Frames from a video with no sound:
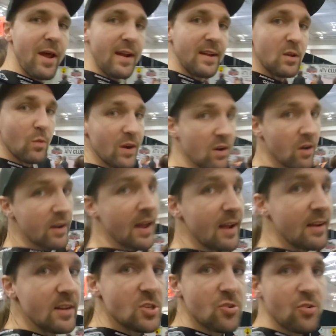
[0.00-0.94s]
anywhere on
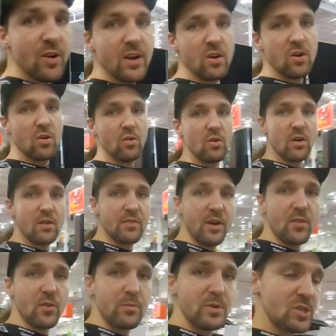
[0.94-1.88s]
any trail
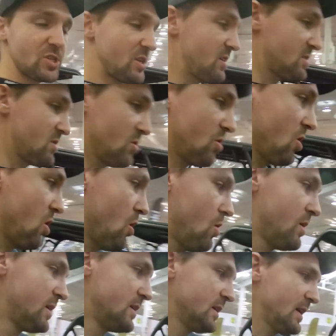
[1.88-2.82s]
the other machines will
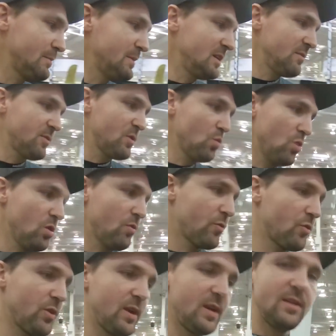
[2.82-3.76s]
go. I mean, if the
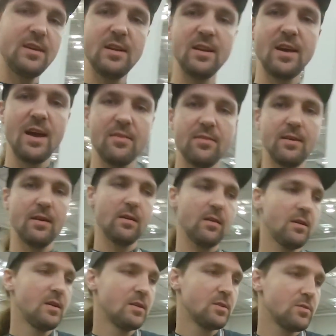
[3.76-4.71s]
Wolverine can get
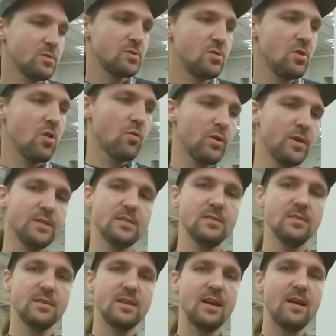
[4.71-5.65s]
there, there's no
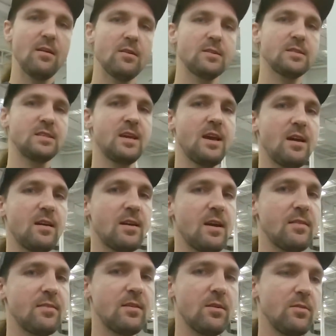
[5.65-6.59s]
reason the Teryx can't
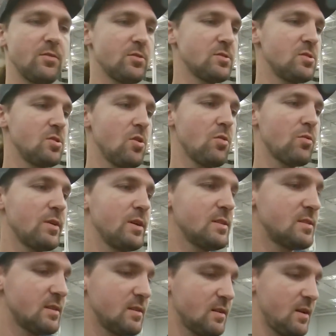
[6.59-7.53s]
get there. and There's no
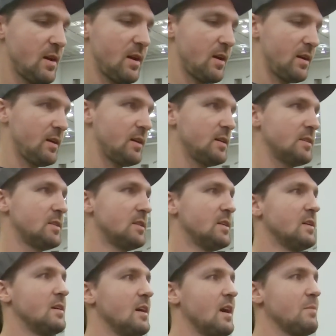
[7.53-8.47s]
reason,
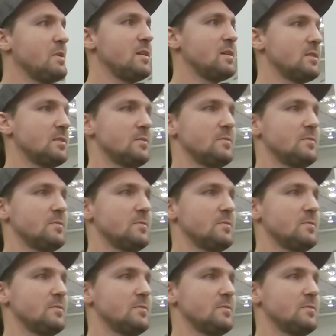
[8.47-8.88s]
uh, I mean,